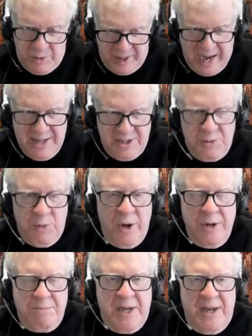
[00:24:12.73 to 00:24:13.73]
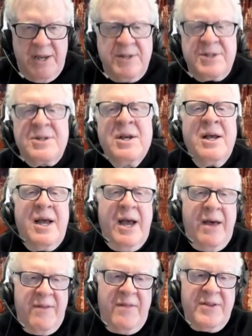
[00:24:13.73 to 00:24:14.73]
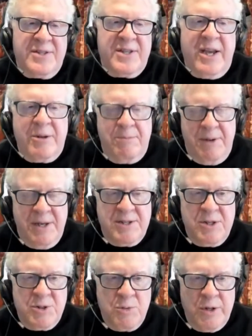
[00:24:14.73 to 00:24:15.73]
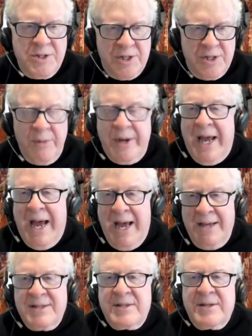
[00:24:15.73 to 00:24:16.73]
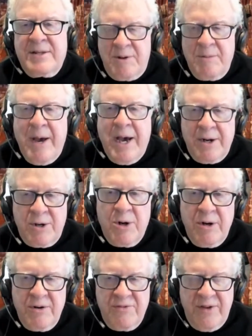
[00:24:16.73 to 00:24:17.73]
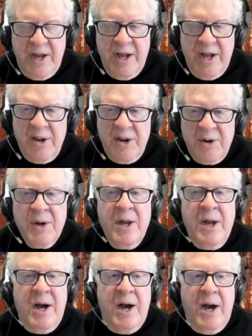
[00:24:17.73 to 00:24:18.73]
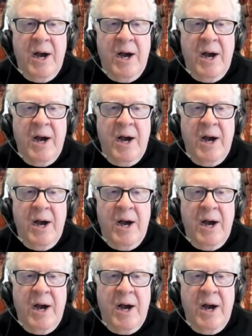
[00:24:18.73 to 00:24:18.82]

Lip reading: So that's one piece. And then the second piece is when someone has symptomatic heart failure,